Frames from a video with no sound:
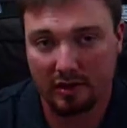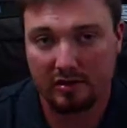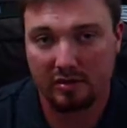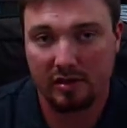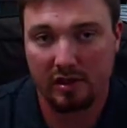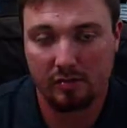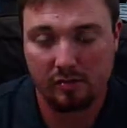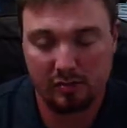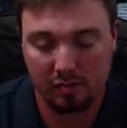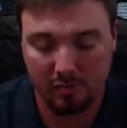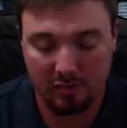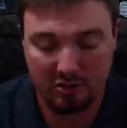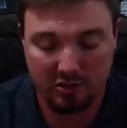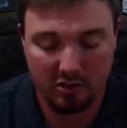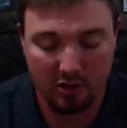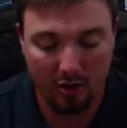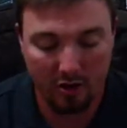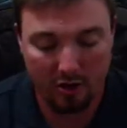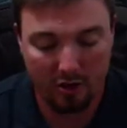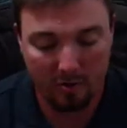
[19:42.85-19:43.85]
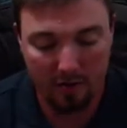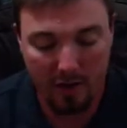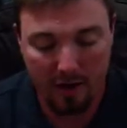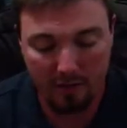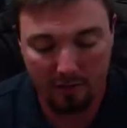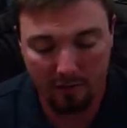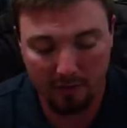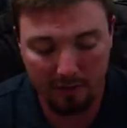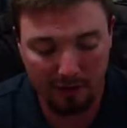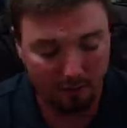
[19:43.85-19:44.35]
the next games I'm going to be
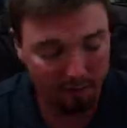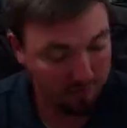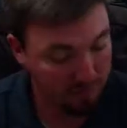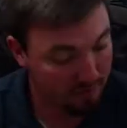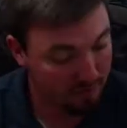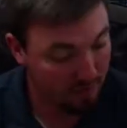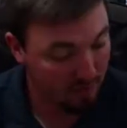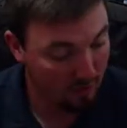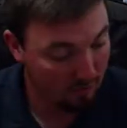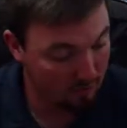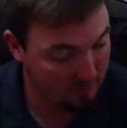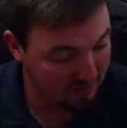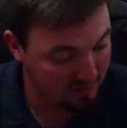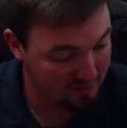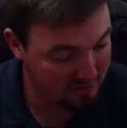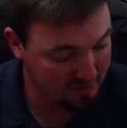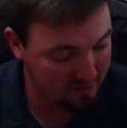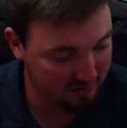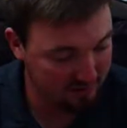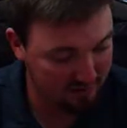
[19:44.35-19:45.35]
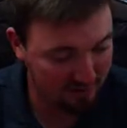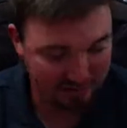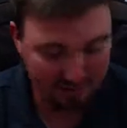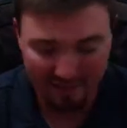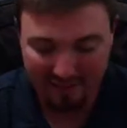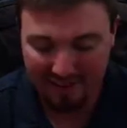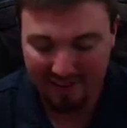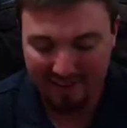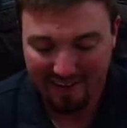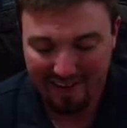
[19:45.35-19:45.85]
talking about, but bless you.